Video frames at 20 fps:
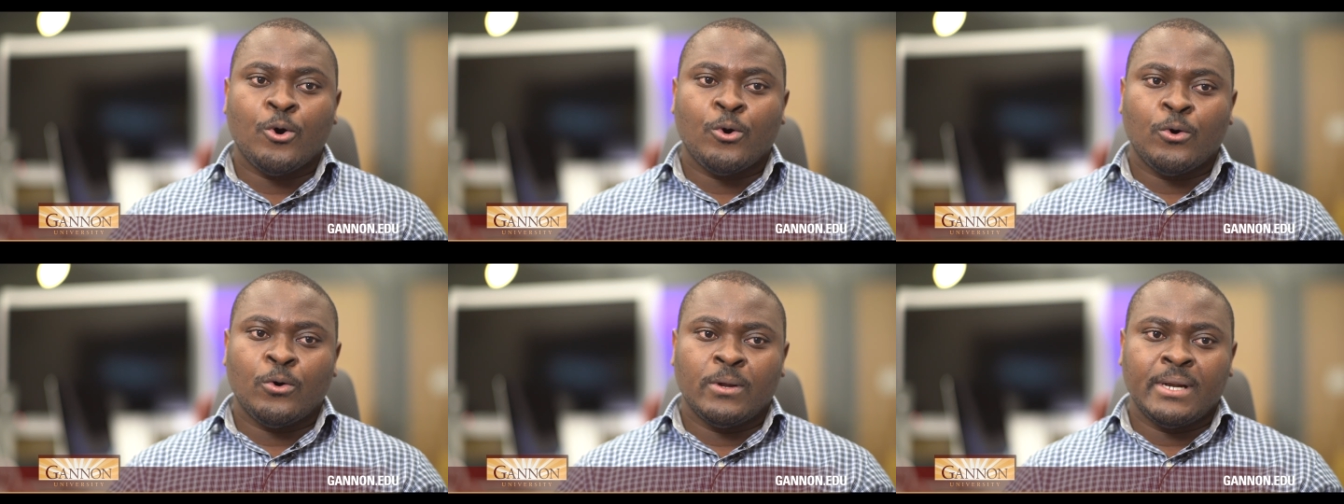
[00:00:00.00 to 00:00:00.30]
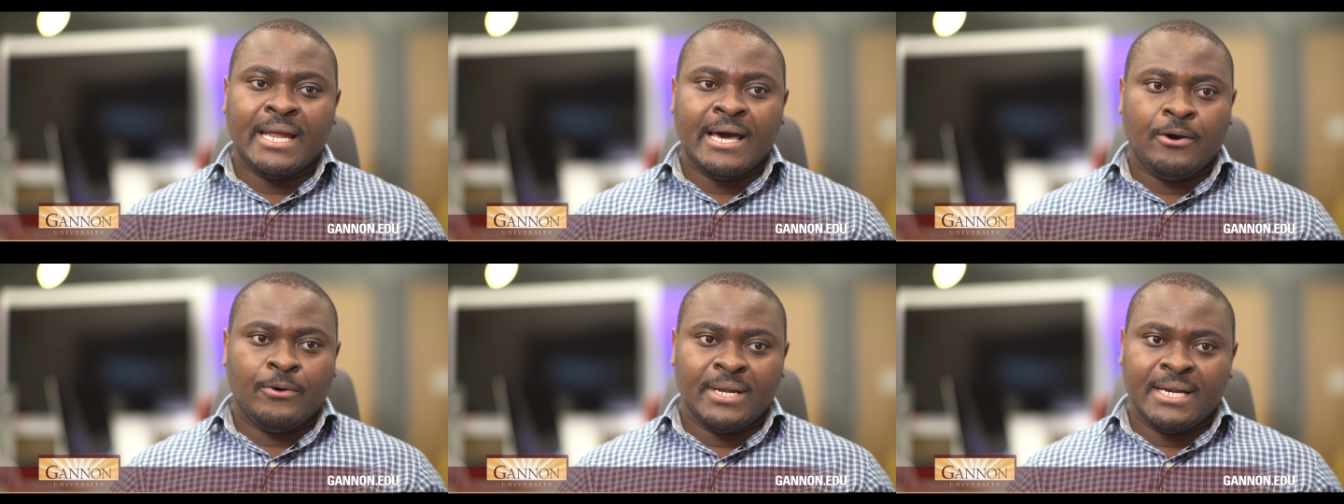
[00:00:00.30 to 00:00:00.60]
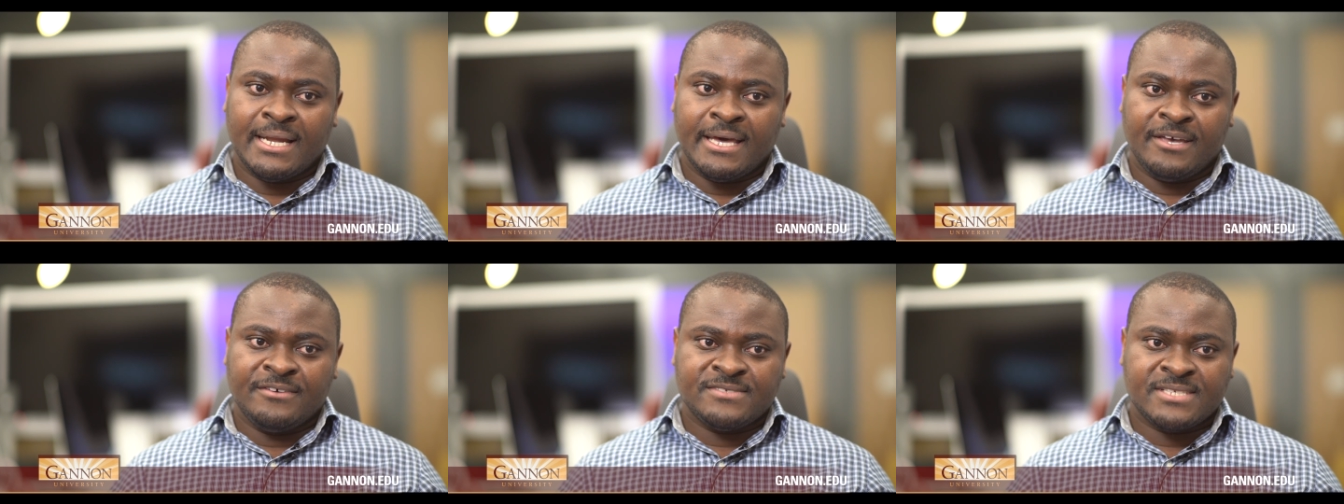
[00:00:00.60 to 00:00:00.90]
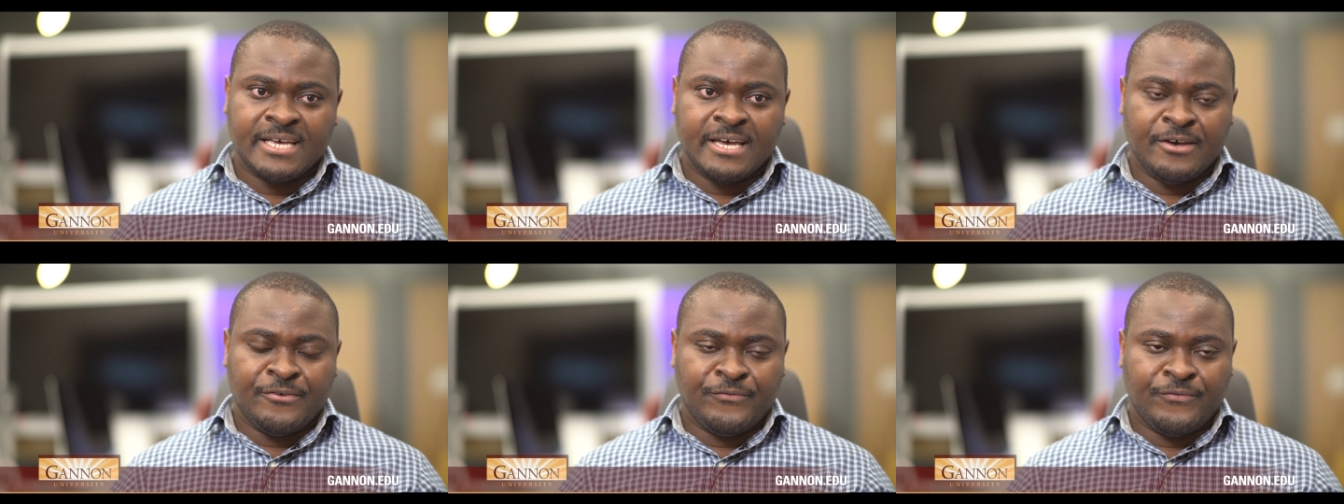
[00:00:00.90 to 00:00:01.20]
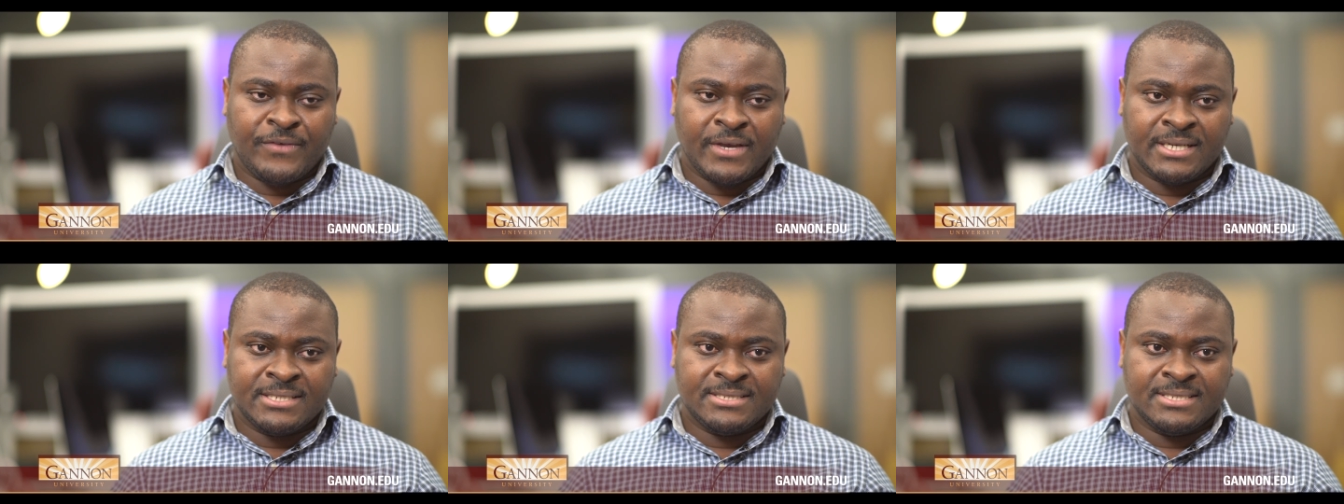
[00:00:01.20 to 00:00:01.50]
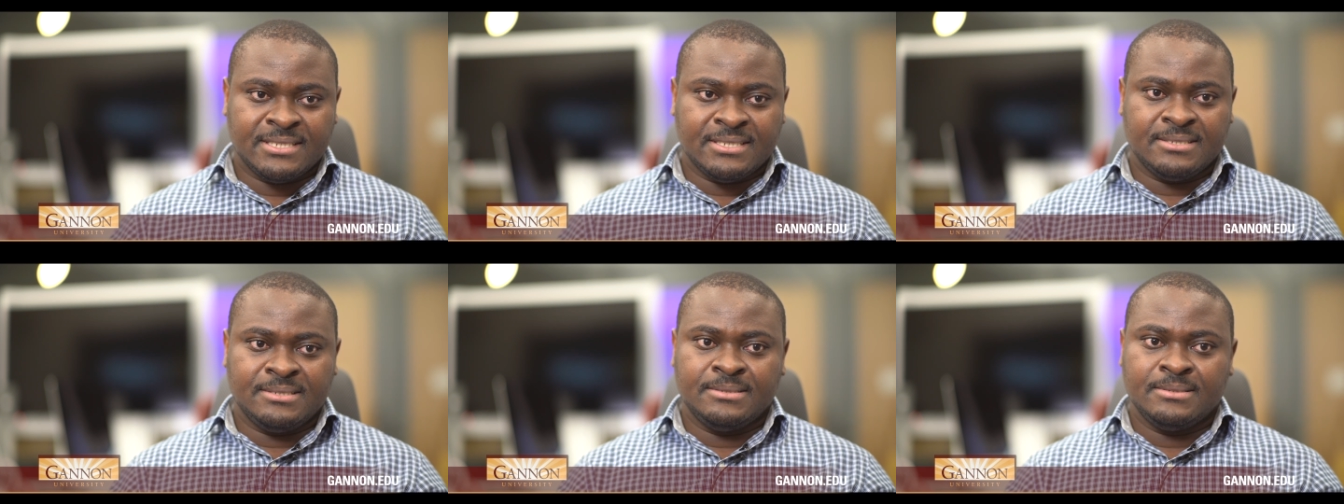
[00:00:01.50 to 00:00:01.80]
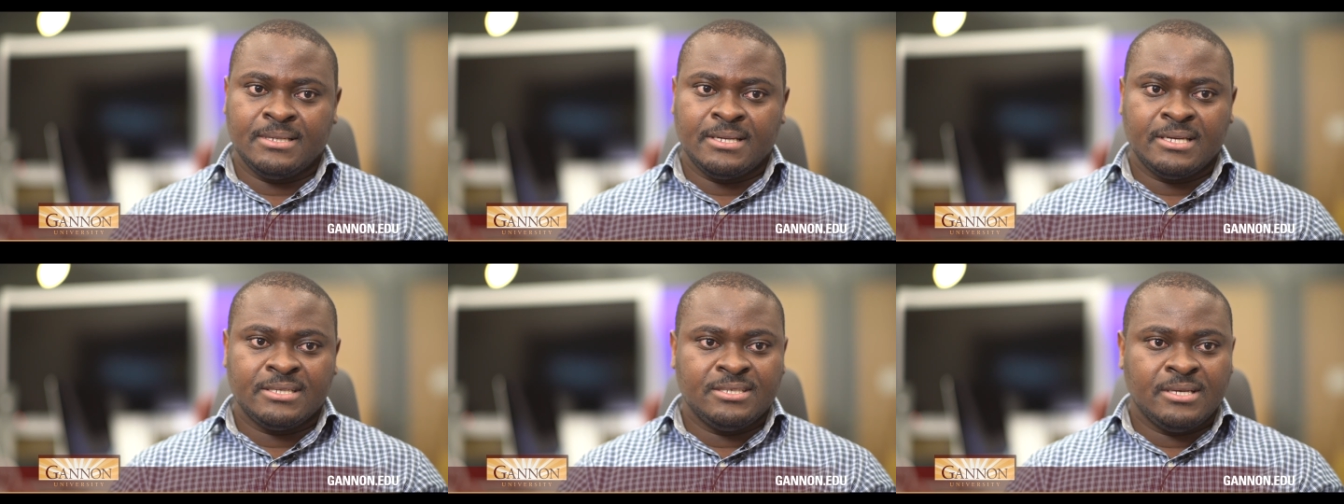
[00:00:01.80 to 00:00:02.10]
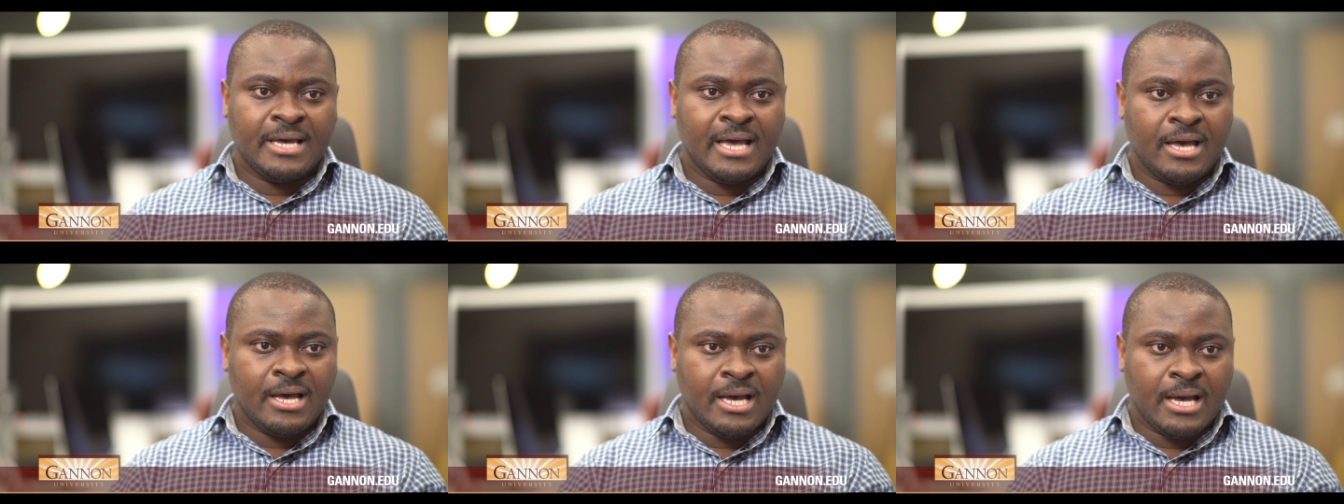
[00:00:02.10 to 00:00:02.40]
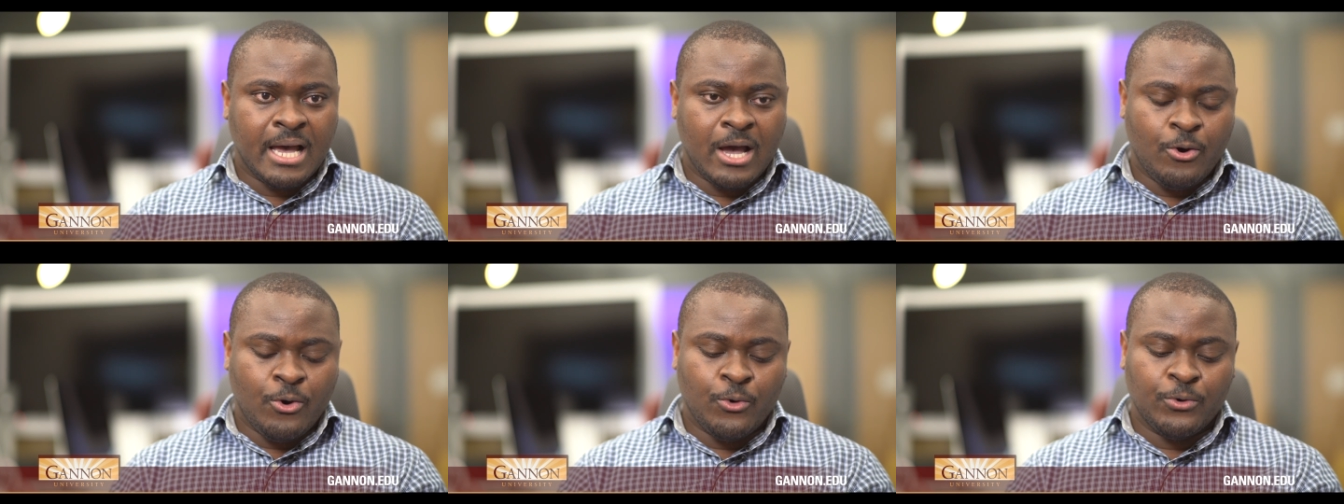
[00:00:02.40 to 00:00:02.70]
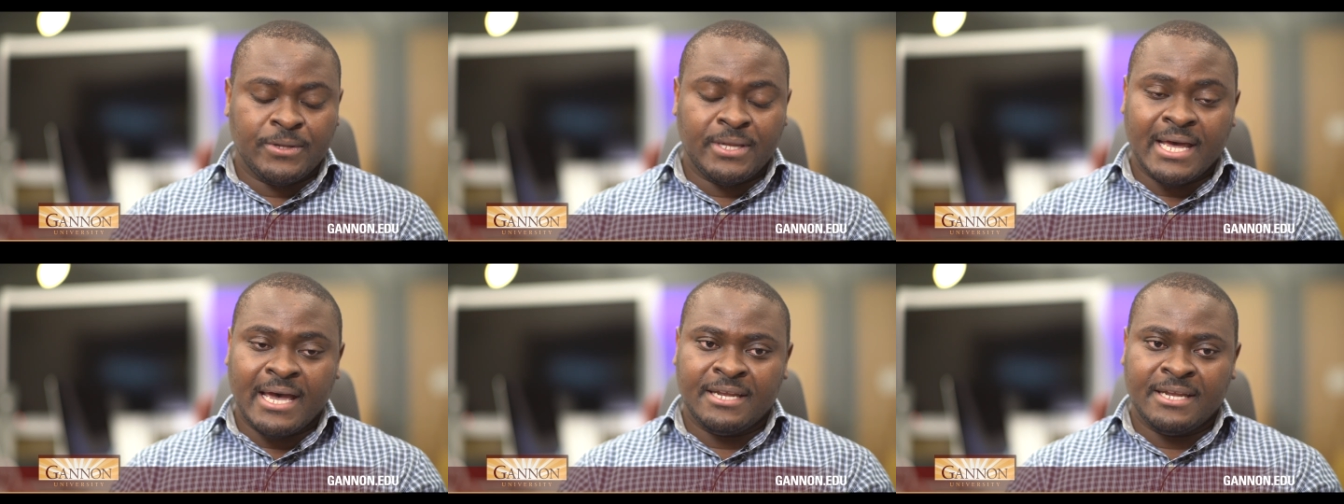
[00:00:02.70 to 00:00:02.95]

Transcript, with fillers: All our lives are affected on